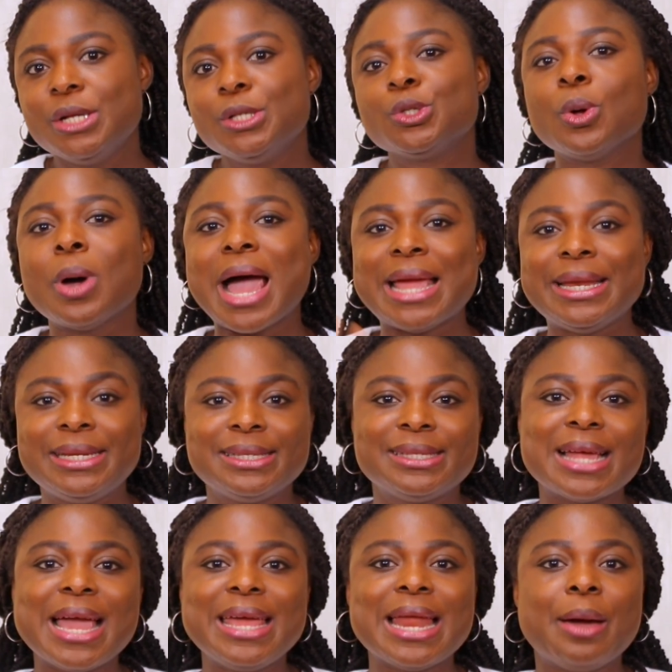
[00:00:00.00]
So I
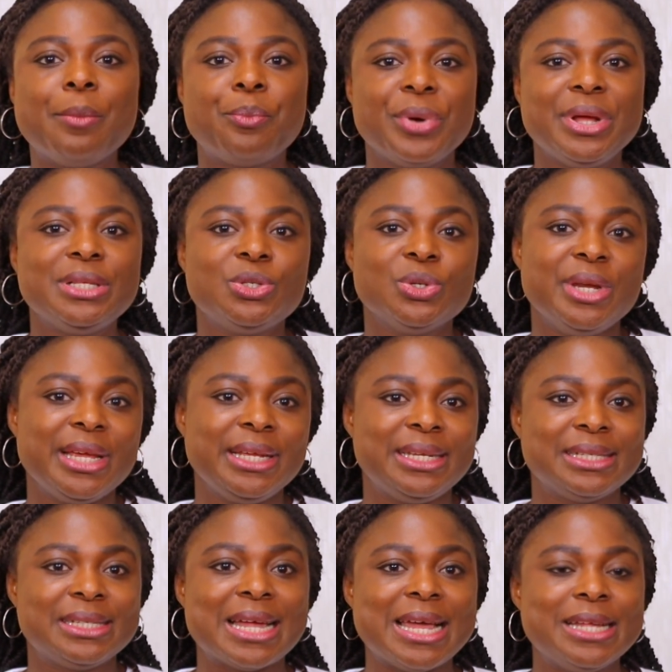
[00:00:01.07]
design and print unique
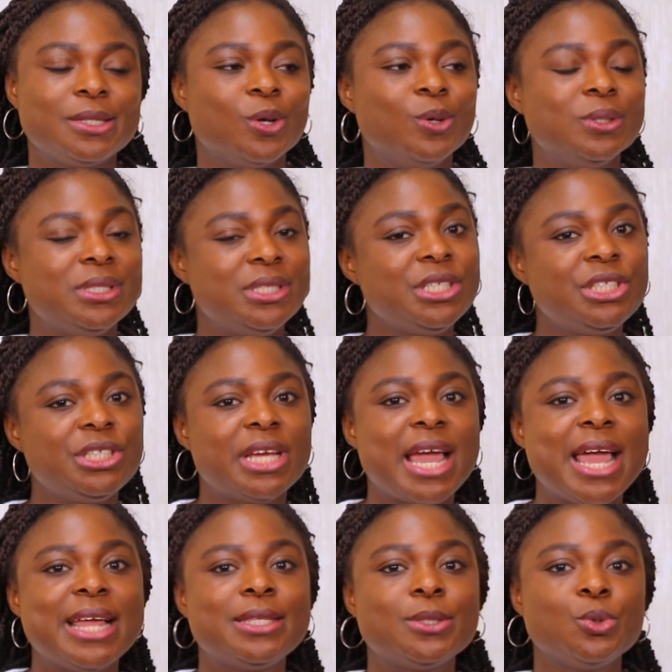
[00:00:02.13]
designs on
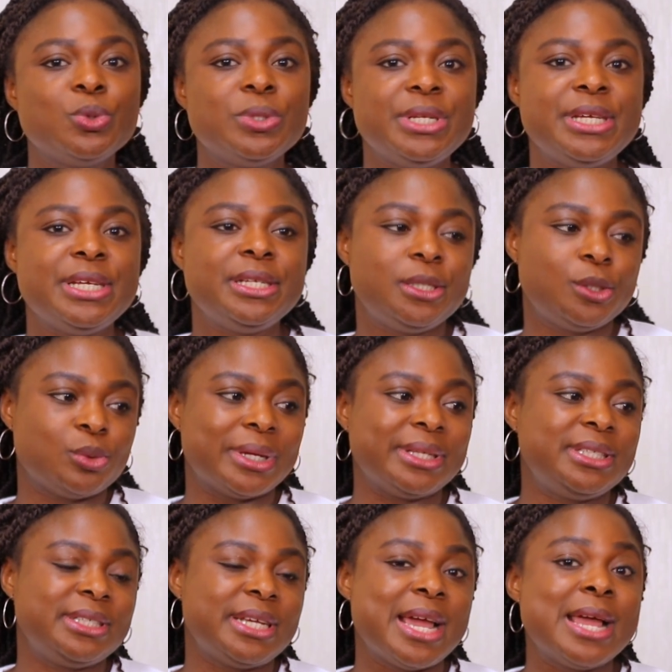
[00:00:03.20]
t-shirts, hoodies,
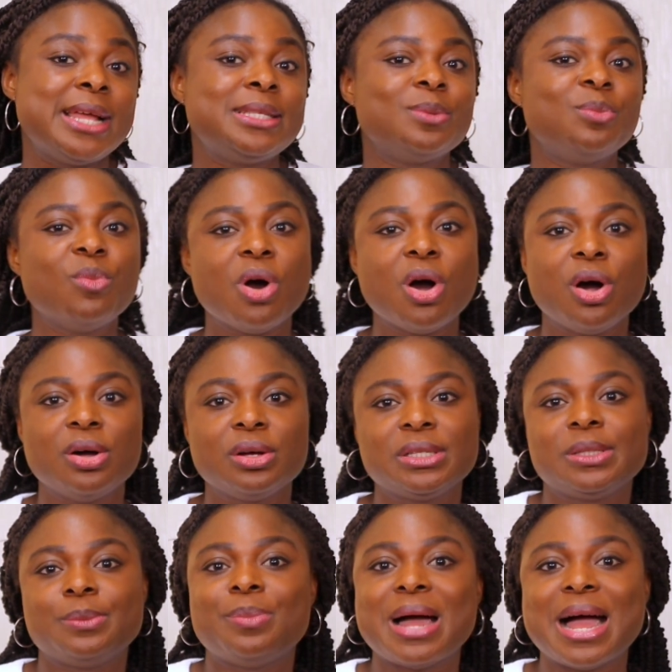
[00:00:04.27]
sweatshirts,
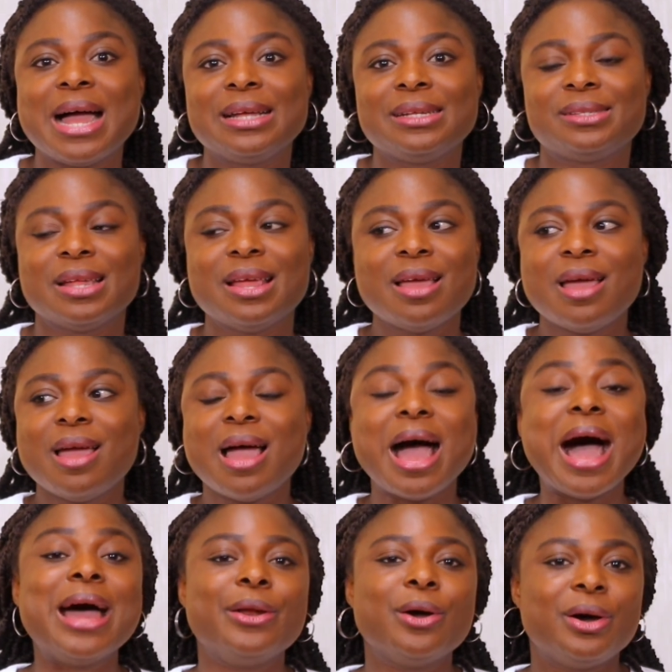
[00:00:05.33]
mugs, bags,
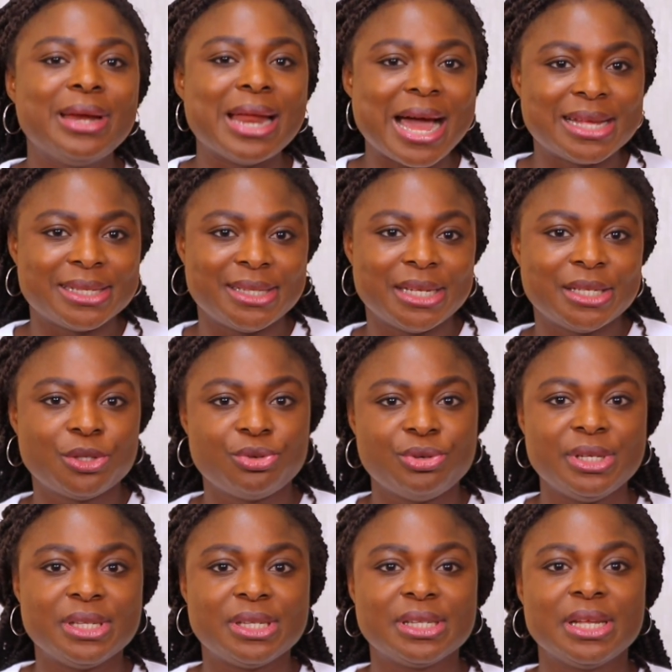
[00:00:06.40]
and other
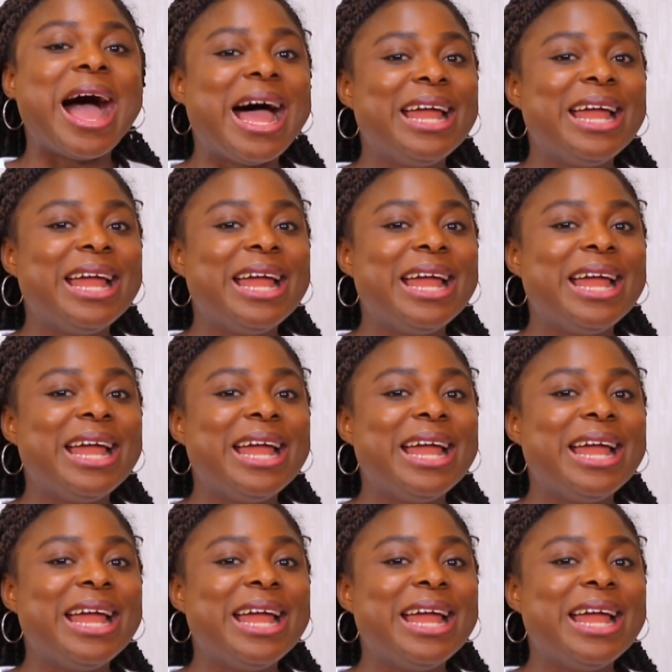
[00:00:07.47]
accessories.